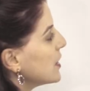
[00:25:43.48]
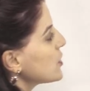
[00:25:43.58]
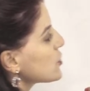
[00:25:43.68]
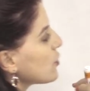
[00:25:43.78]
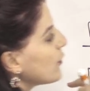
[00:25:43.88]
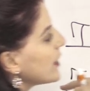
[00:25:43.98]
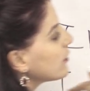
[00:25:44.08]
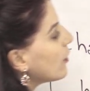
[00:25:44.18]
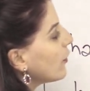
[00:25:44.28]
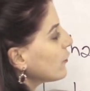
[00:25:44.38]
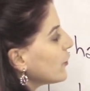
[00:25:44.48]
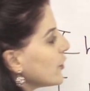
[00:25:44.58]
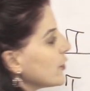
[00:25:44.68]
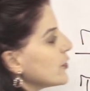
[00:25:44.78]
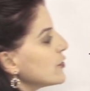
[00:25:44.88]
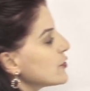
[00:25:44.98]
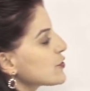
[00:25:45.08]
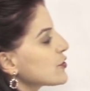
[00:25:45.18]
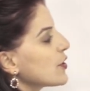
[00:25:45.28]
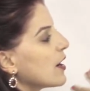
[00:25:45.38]
So we don't
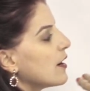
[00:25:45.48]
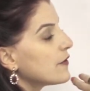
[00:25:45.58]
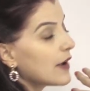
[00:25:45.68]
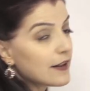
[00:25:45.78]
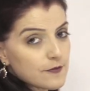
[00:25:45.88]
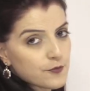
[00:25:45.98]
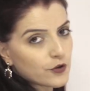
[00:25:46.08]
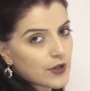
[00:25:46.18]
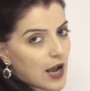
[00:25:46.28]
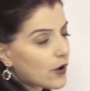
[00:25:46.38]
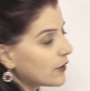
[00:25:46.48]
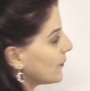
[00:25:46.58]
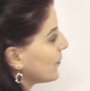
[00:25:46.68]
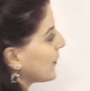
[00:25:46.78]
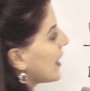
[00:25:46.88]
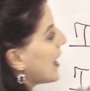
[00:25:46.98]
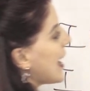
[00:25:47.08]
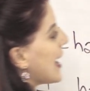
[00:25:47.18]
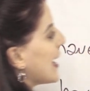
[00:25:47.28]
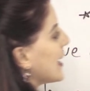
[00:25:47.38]
use relative pronoun,
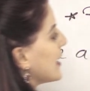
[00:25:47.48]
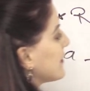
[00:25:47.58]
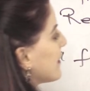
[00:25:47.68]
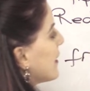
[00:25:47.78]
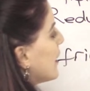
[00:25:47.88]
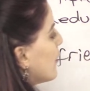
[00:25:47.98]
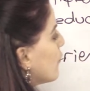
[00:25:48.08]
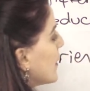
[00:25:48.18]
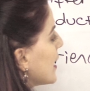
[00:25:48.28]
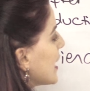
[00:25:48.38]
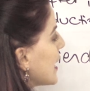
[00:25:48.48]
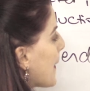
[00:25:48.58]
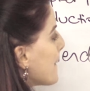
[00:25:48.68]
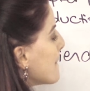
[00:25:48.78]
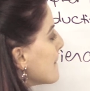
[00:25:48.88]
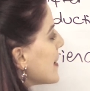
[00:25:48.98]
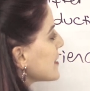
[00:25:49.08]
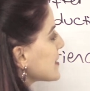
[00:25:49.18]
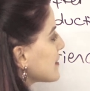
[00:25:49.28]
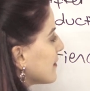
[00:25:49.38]
and we
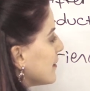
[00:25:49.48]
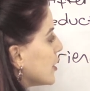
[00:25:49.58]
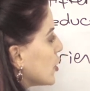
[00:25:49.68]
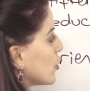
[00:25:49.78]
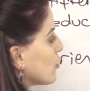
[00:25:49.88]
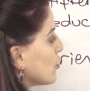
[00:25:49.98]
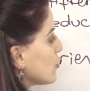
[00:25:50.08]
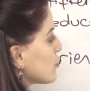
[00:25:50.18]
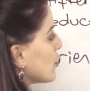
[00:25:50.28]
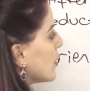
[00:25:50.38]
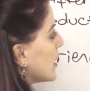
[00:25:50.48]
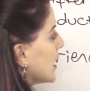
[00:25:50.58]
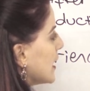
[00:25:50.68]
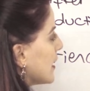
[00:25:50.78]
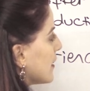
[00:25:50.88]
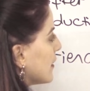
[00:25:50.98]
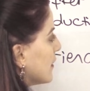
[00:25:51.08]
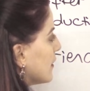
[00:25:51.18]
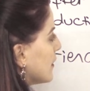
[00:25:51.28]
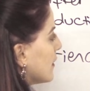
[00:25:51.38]
must use here
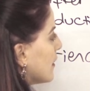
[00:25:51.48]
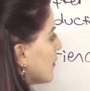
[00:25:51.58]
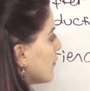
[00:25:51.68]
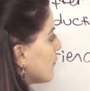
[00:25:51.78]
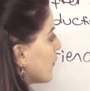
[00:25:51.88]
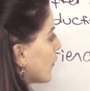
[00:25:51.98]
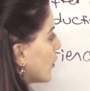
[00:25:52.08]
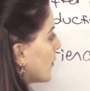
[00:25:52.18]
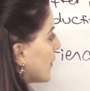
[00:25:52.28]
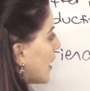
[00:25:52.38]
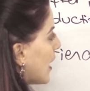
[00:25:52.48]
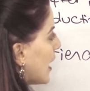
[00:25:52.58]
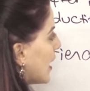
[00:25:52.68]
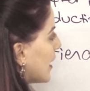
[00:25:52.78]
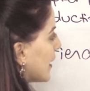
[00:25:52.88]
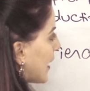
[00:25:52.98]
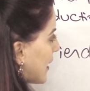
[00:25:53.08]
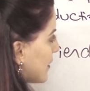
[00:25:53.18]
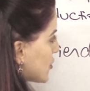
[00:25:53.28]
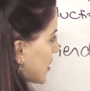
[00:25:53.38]
verb
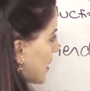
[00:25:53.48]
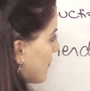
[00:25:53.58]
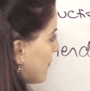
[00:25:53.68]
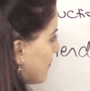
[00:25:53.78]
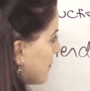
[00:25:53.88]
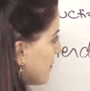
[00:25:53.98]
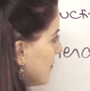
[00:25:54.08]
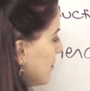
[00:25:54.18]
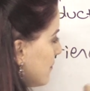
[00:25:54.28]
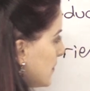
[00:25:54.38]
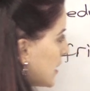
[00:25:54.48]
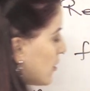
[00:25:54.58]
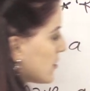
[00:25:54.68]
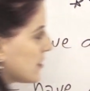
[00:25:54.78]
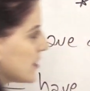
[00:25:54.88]
ing, because